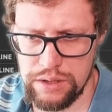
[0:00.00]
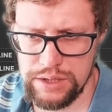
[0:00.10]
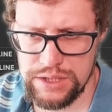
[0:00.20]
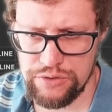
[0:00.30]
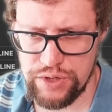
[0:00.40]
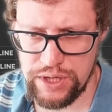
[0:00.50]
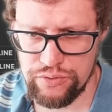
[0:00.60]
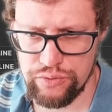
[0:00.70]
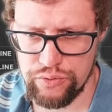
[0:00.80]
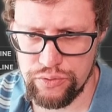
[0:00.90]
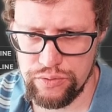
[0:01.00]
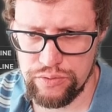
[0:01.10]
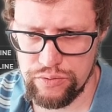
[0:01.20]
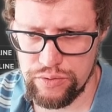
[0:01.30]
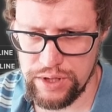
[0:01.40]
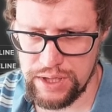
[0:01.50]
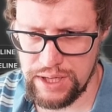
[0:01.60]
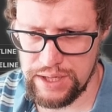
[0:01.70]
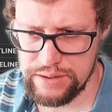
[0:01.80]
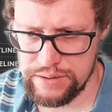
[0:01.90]
Let's now try to run the
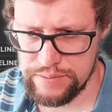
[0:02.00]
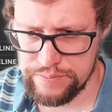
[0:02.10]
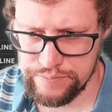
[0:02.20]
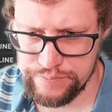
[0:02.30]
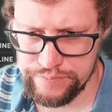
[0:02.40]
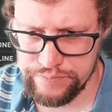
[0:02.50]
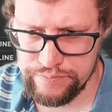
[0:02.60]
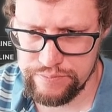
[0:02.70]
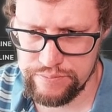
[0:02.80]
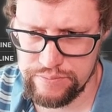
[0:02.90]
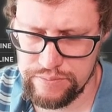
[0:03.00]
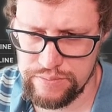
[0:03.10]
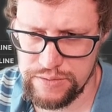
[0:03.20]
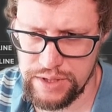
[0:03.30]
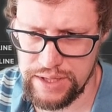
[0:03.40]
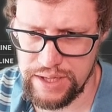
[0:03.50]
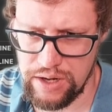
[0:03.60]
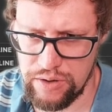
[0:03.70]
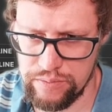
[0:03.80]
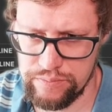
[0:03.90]
client. And then
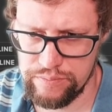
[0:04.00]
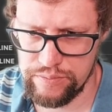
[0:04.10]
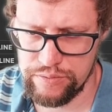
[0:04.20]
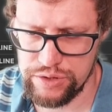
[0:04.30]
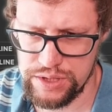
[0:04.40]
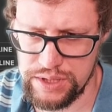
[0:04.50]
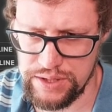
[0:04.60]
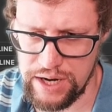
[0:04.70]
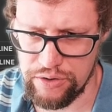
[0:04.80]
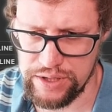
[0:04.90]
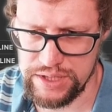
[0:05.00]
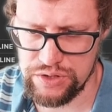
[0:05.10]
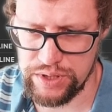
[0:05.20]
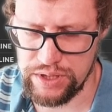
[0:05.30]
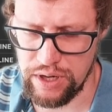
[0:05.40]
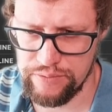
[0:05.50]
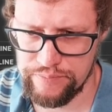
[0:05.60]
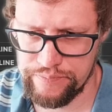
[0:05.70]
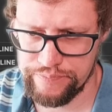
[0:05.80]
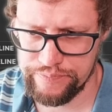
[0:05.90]
now you see that the error is actually gone.